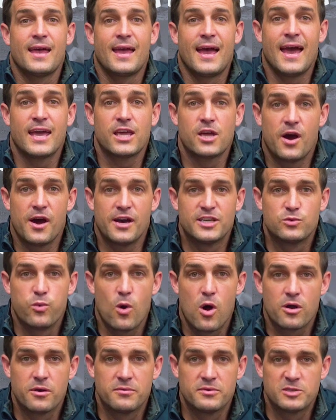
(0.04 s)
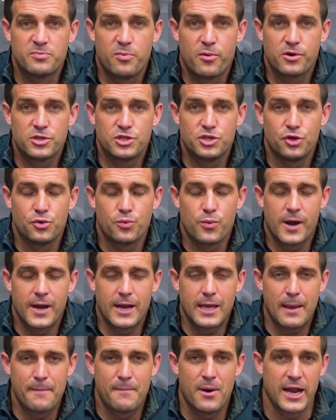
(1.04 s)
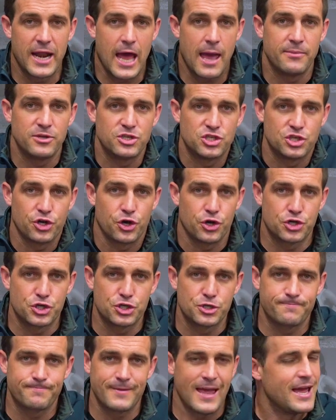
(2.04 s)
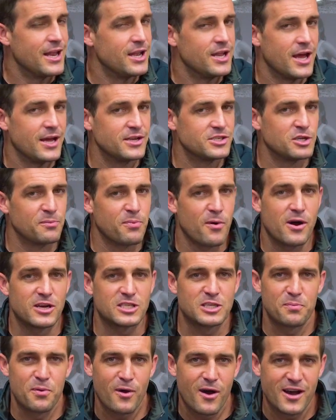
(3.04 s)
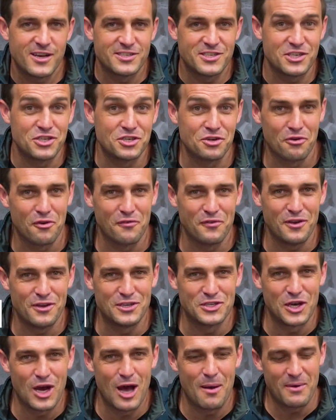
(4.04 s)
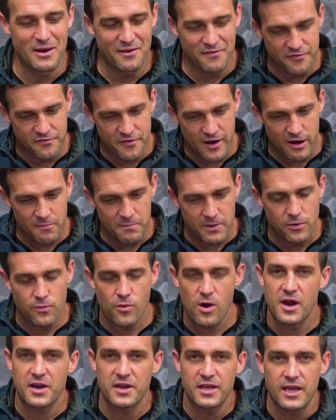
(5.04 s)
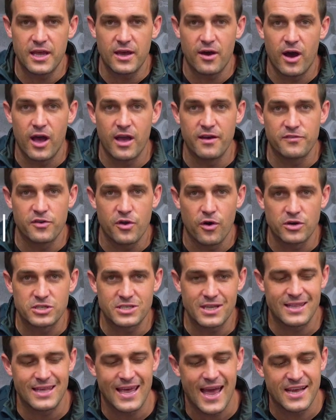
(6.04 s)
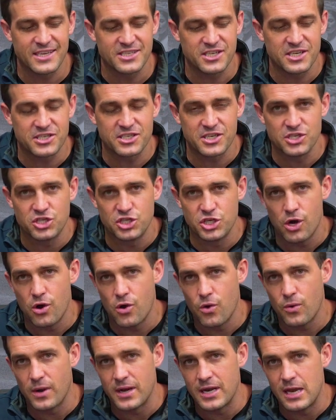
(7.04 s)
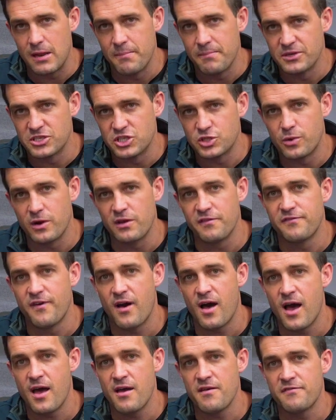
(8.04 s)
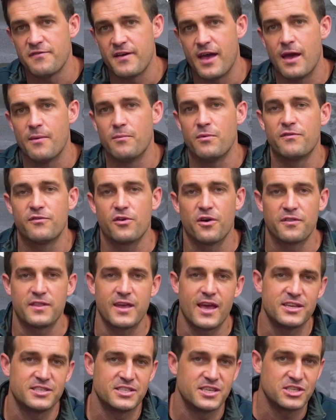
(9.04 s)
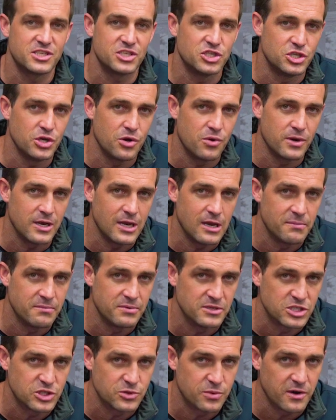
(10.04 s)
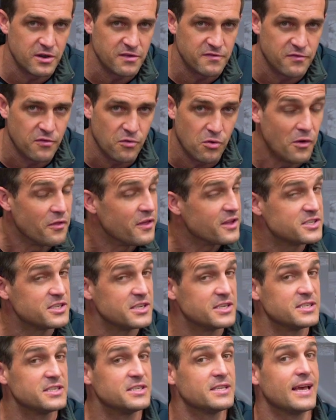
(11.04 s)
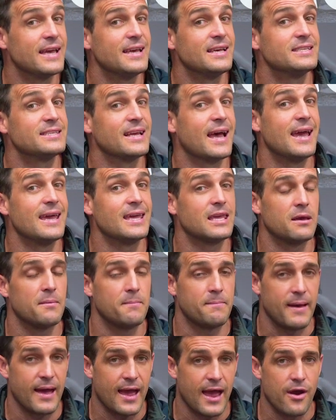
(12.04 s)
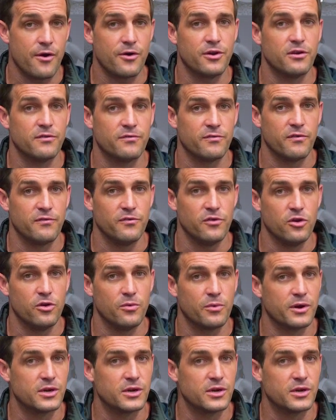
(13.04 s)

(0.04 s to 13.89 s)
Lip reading: Hey guys, welcome to Sportitude Running. My name is Josh, and surprise, surprise, it's your review time. And in front of me right here, I have got the Asics Gel Nimbus 25, and we've got the Asics Gel Nimbus 24. This is a comparative review.